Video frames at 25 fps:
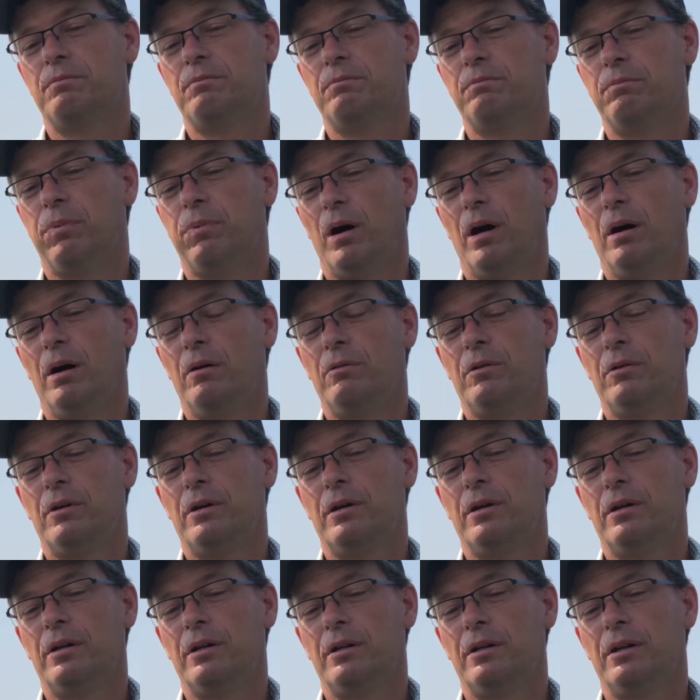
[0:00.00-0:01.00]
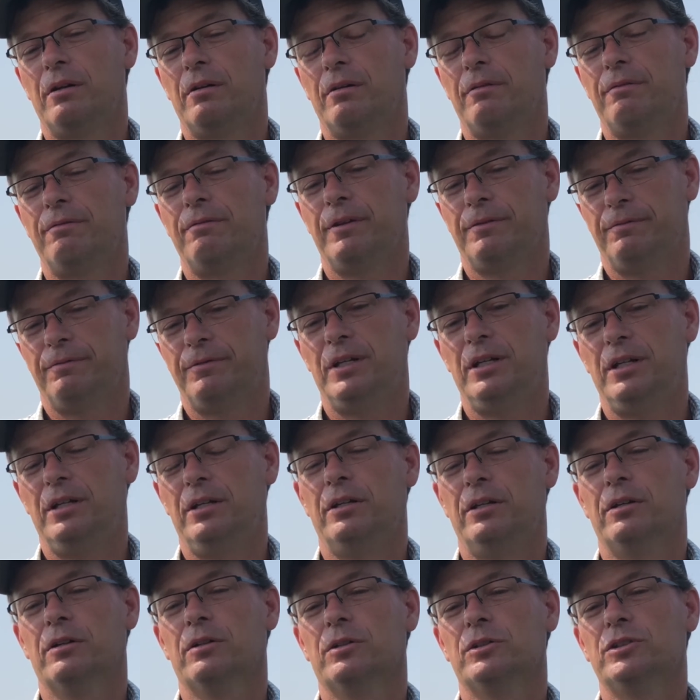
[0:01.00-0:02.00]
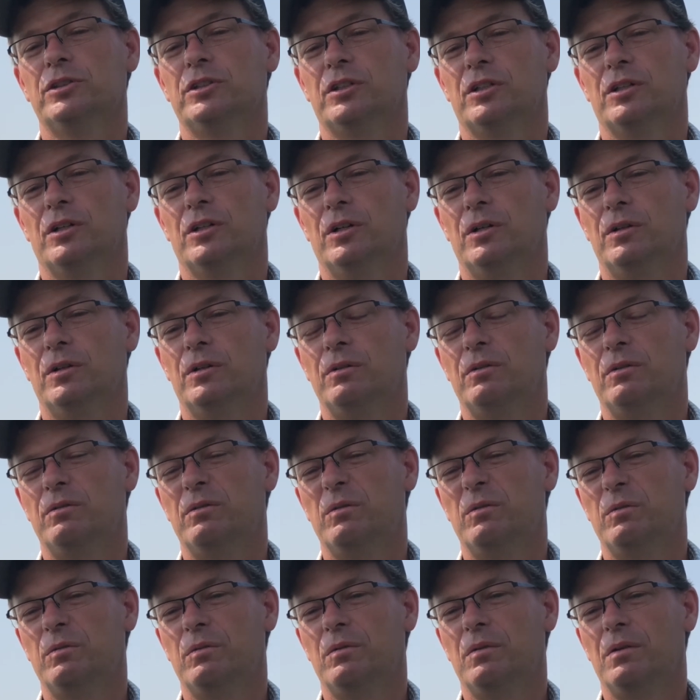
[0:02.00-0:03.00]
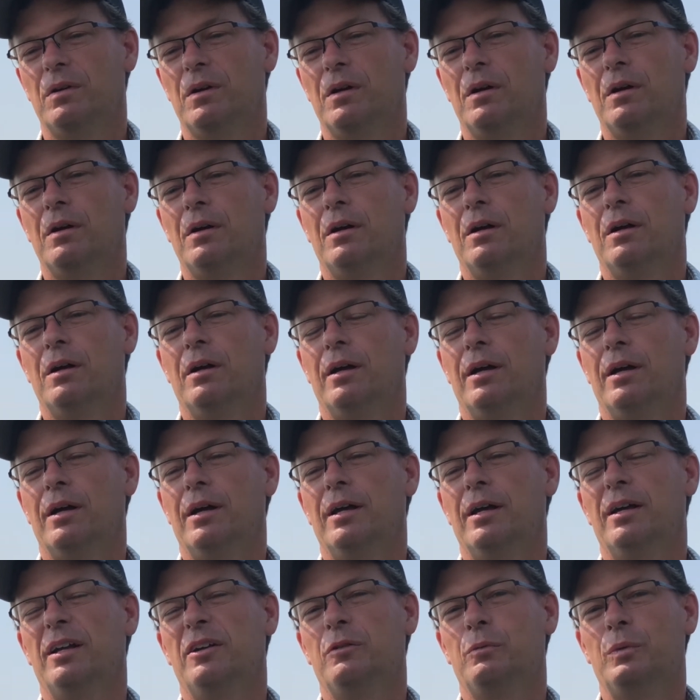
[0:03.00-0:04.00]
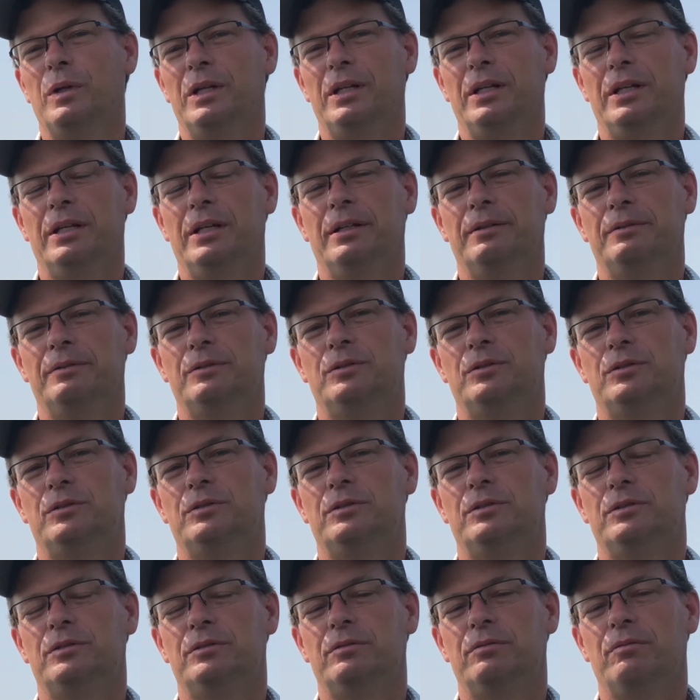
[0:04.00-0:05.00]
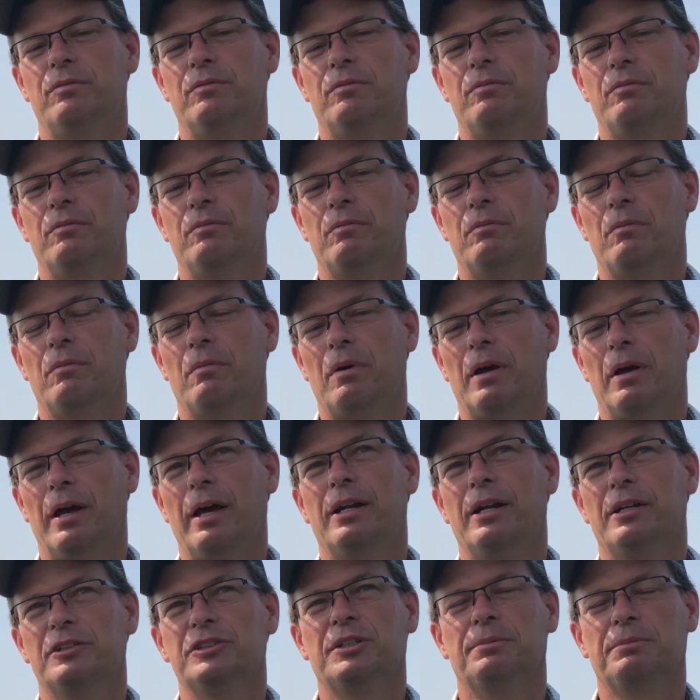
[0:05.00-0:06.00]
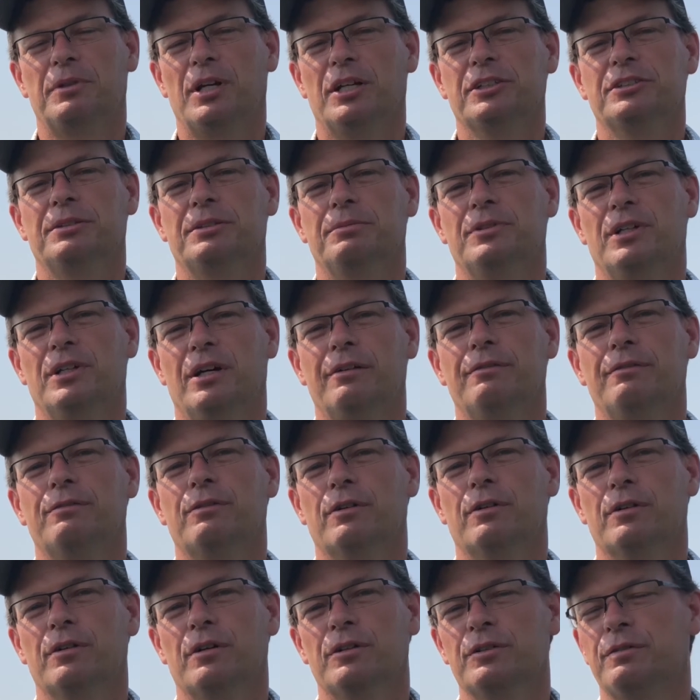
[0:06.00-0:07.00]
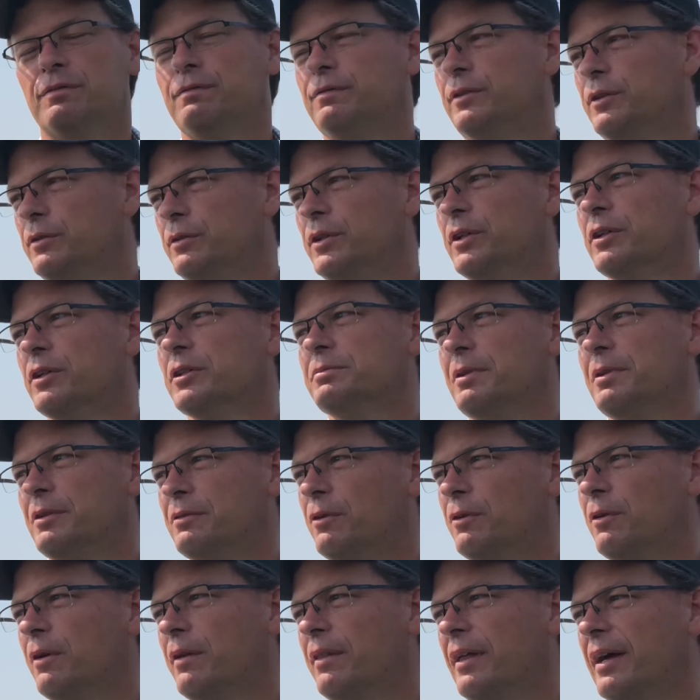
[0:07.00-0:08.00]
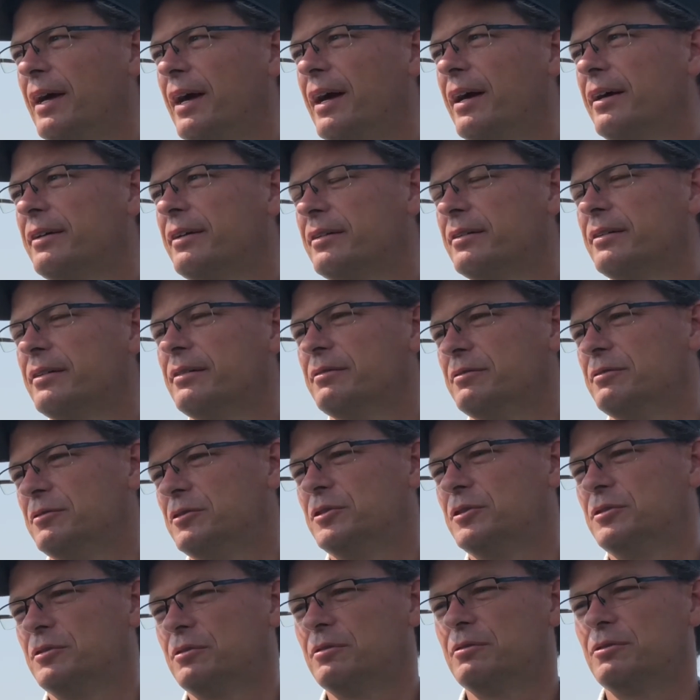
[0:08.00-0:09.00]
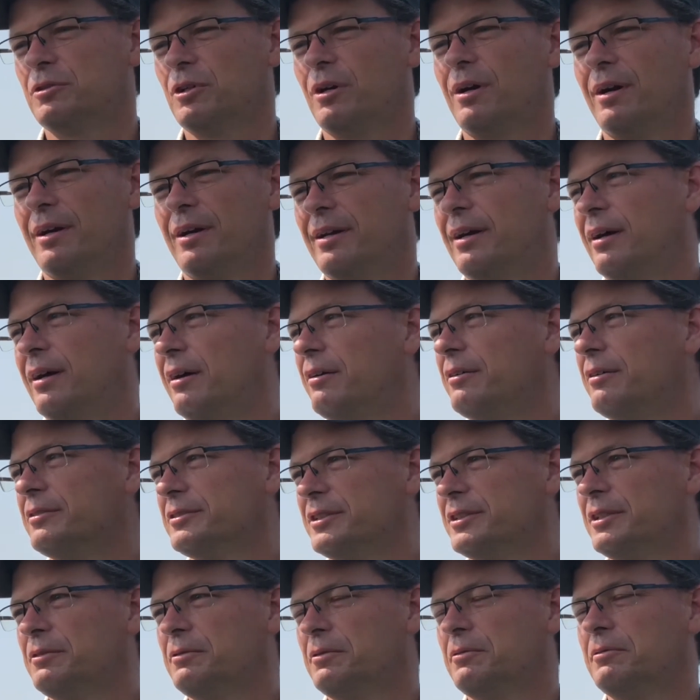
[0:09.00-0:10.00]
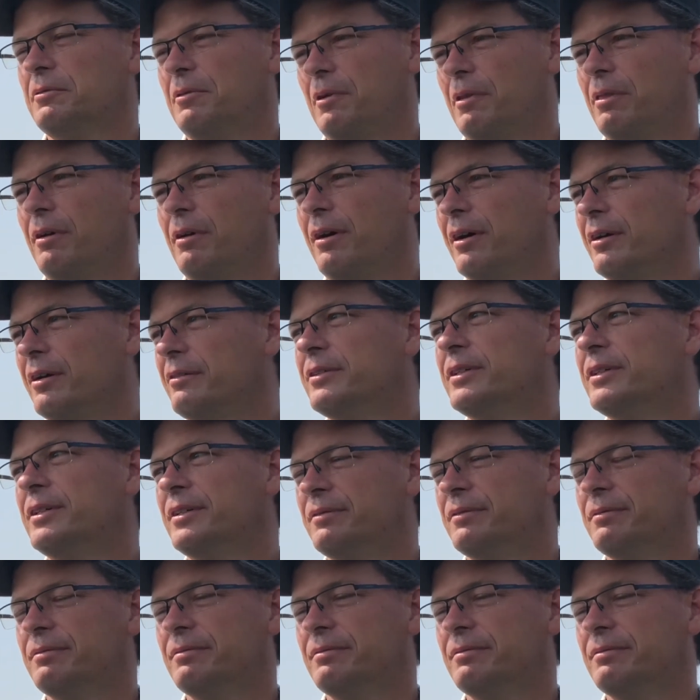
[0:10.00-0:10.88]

Bought one 15 years ago, and we had some custom done for a few years before that to try it out, see what we thought of it,